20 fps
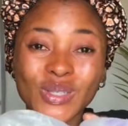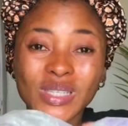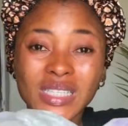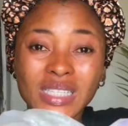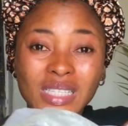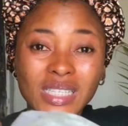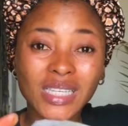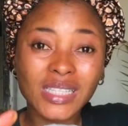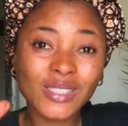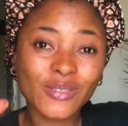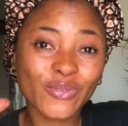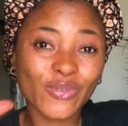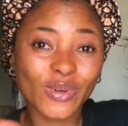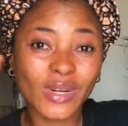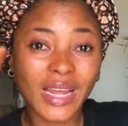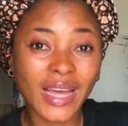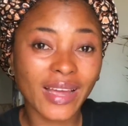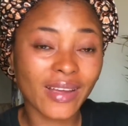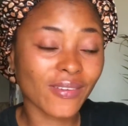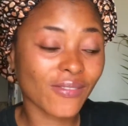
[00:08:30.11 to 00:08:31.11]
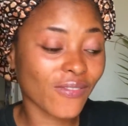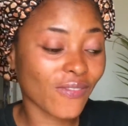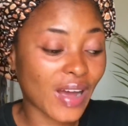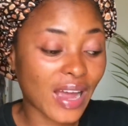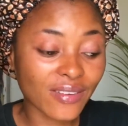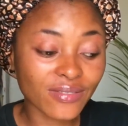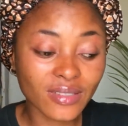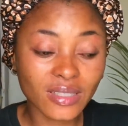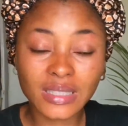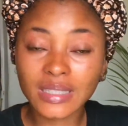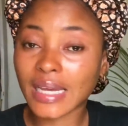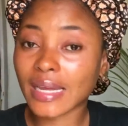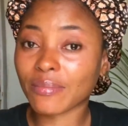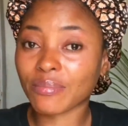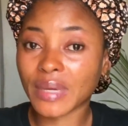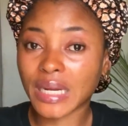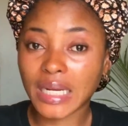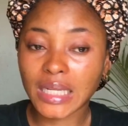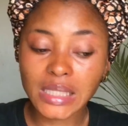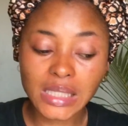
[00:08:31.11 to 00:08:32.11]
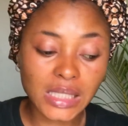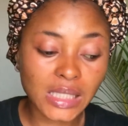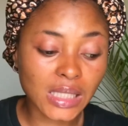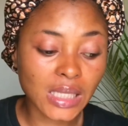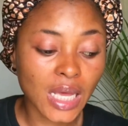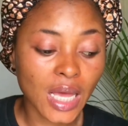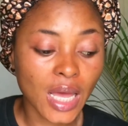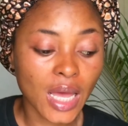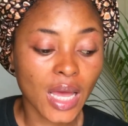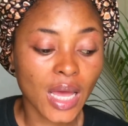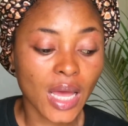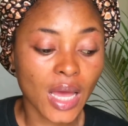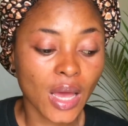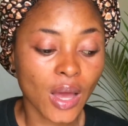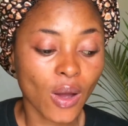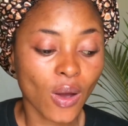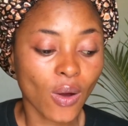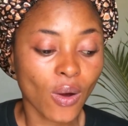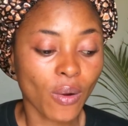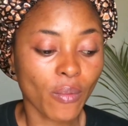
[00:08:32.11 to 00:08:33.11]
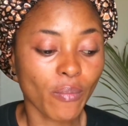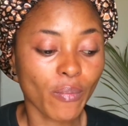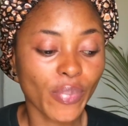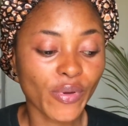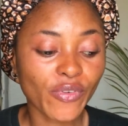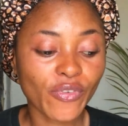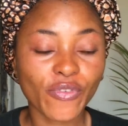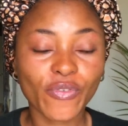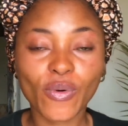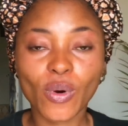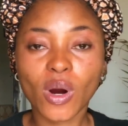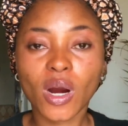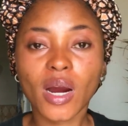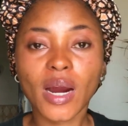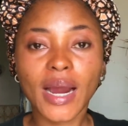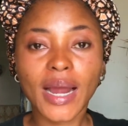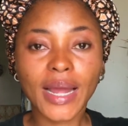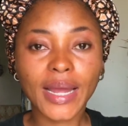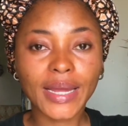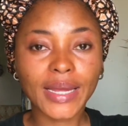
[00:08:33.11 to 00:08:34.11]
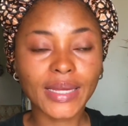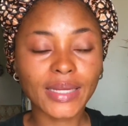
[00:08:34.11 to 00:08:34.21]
sit for like 5 to 10 minutes before I